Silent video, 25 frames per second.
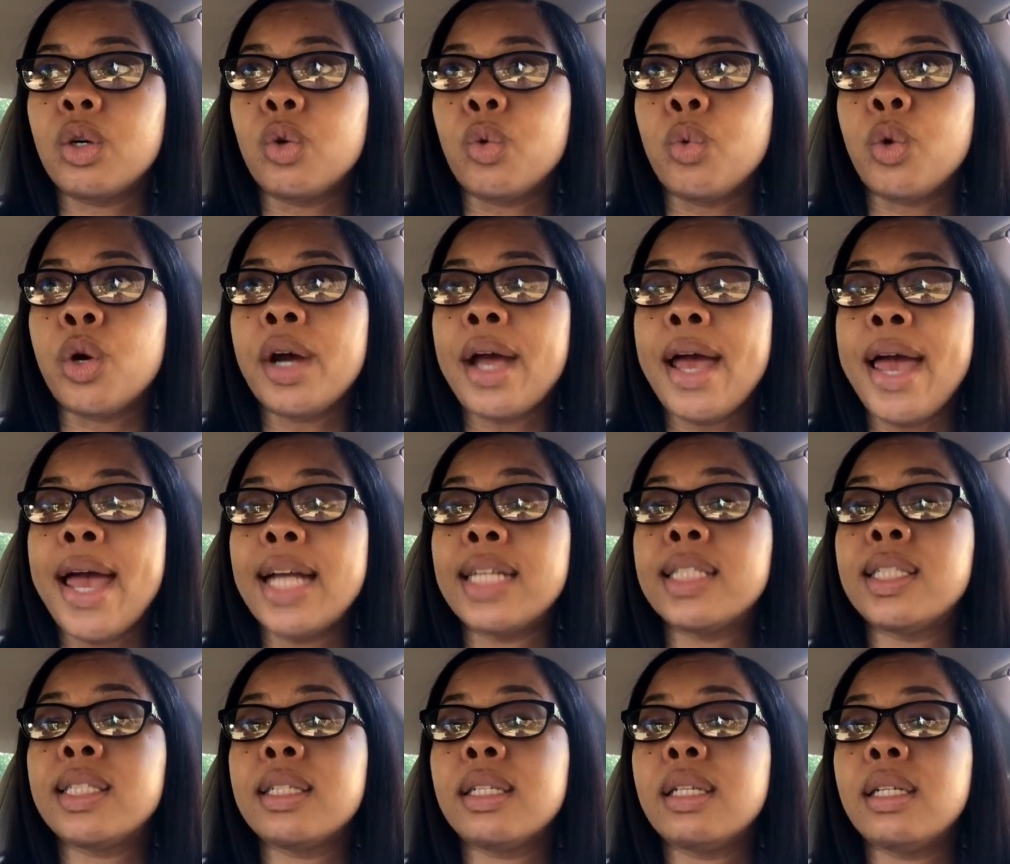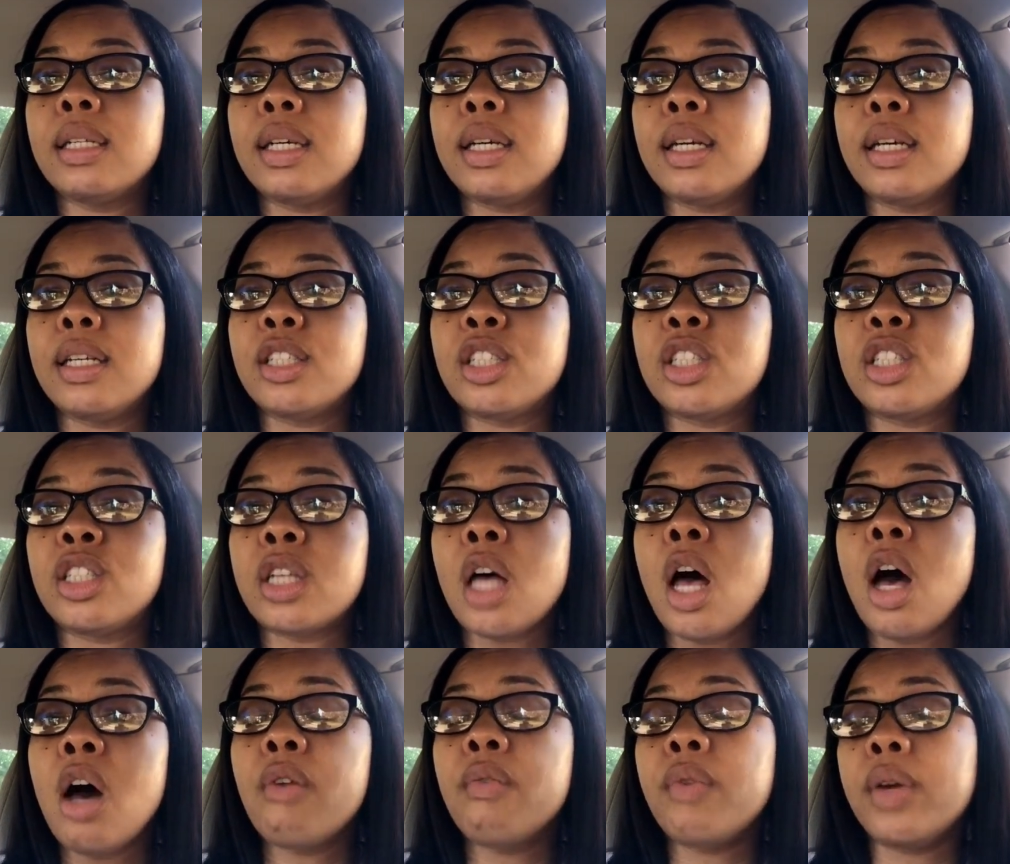were actually
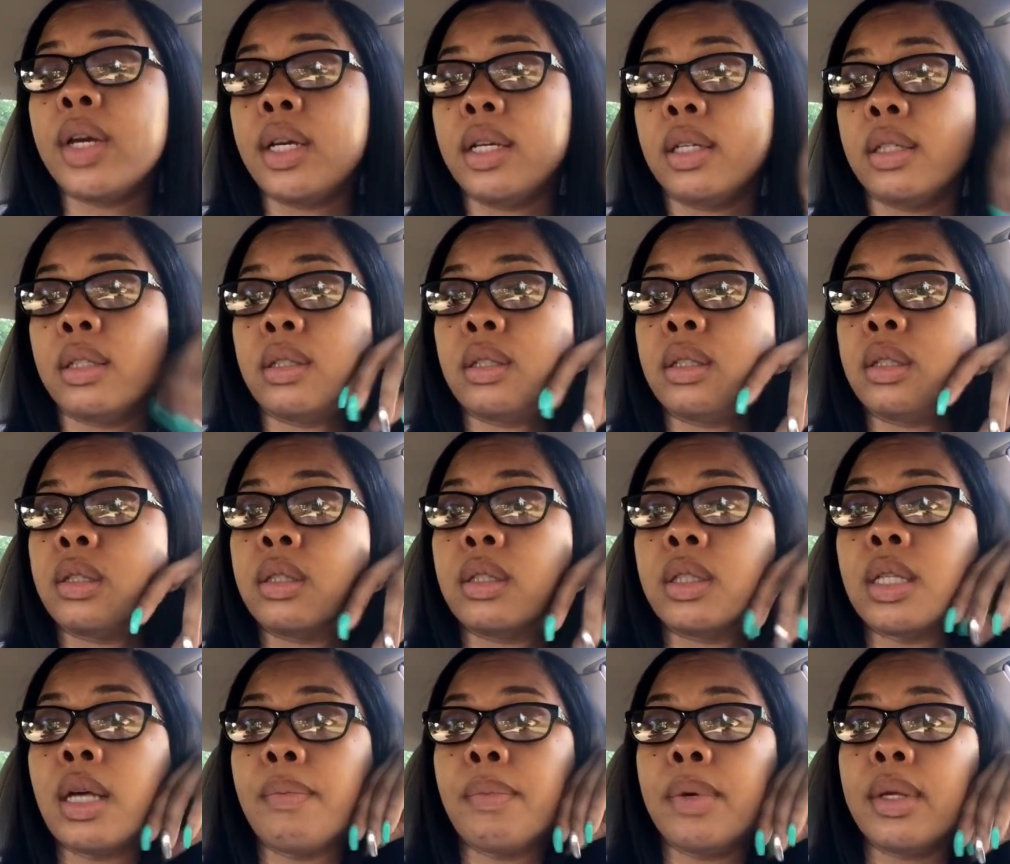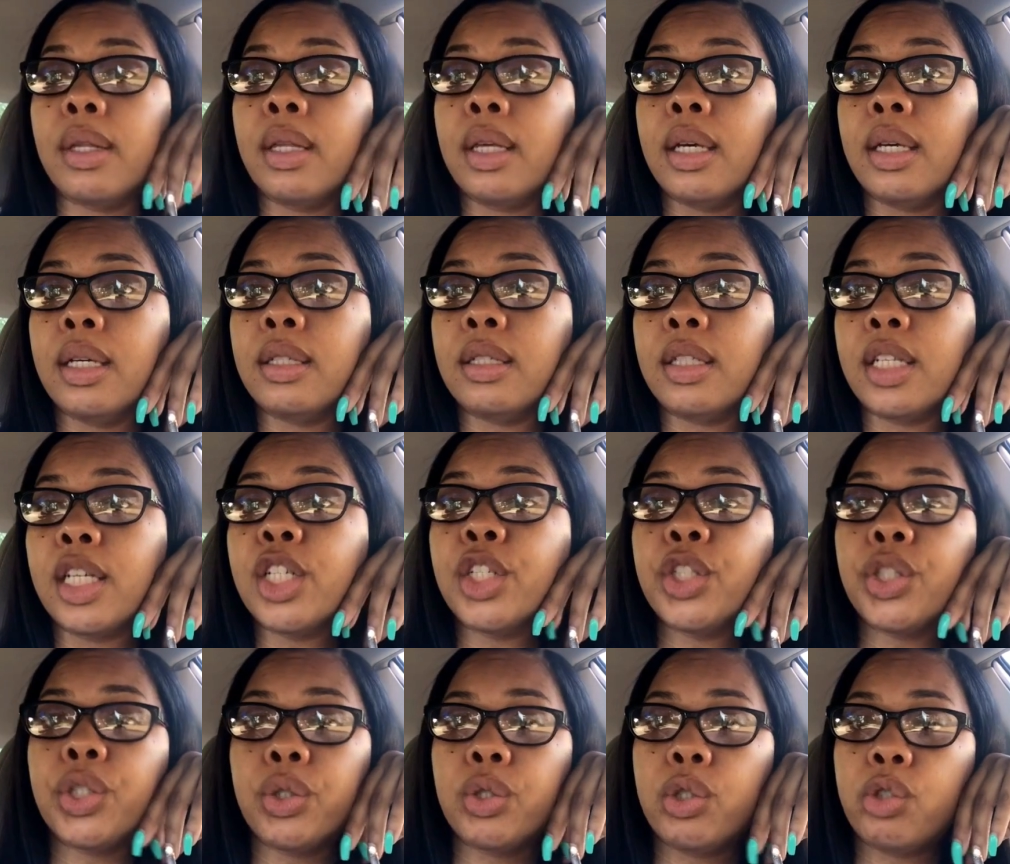solving some of these
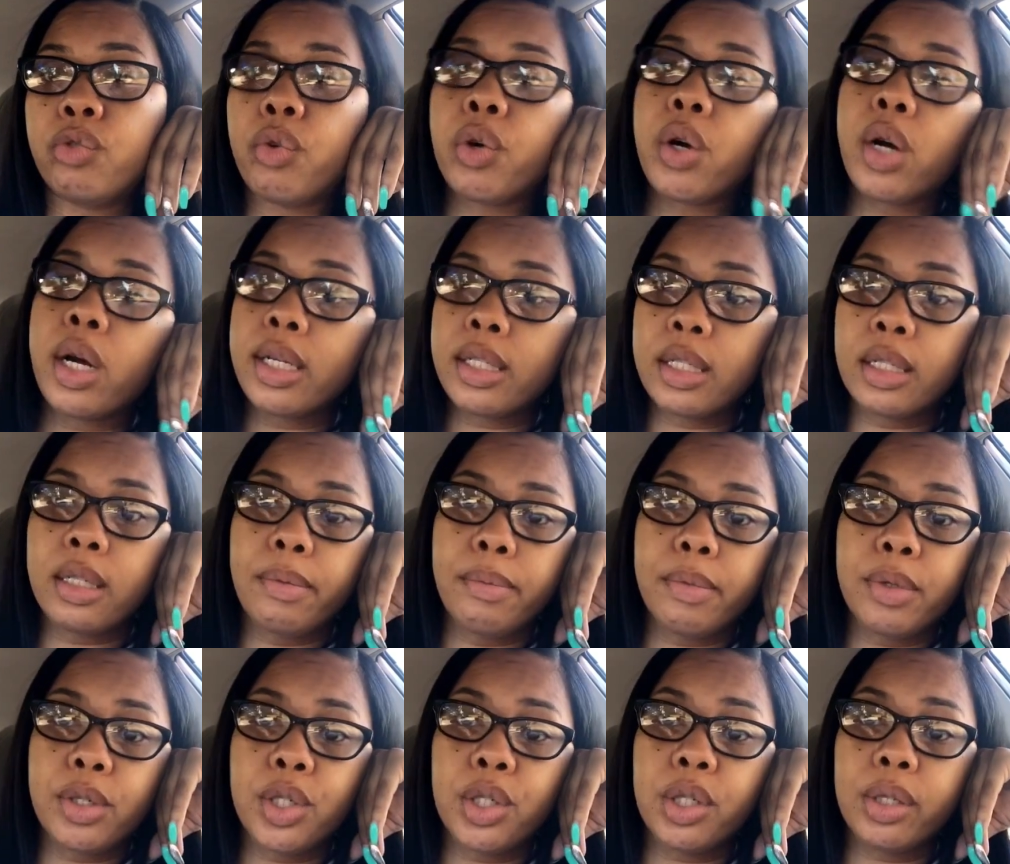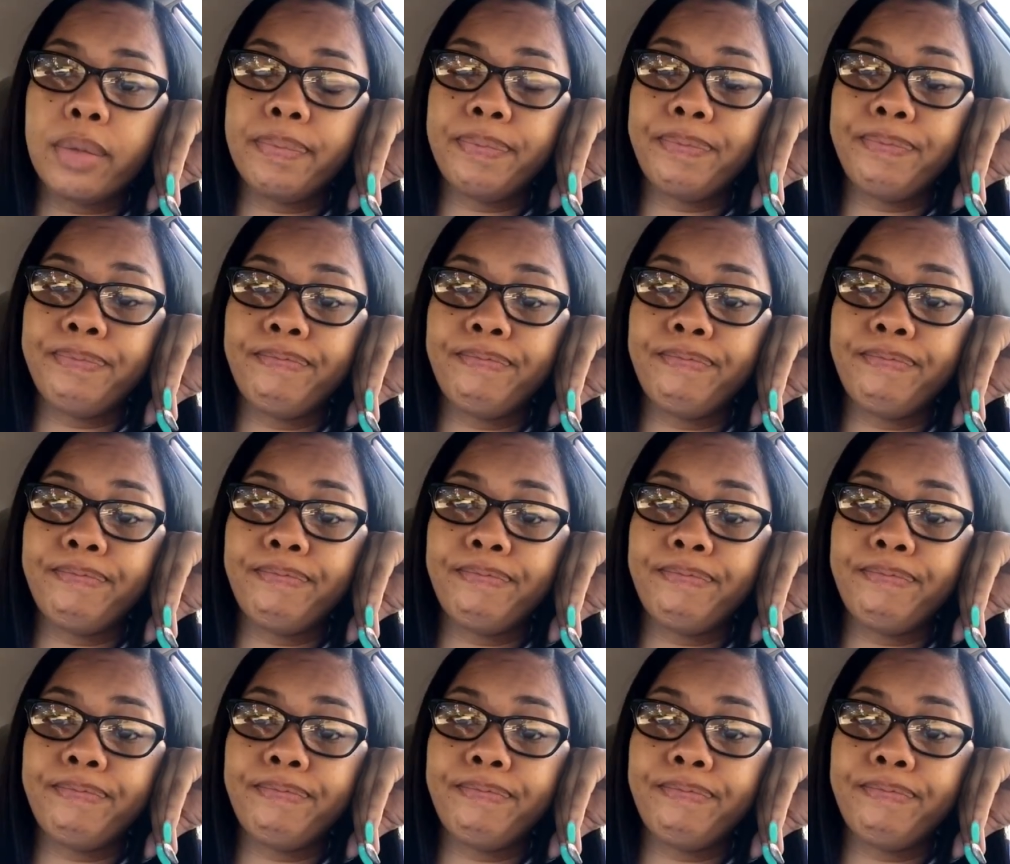issues for customers.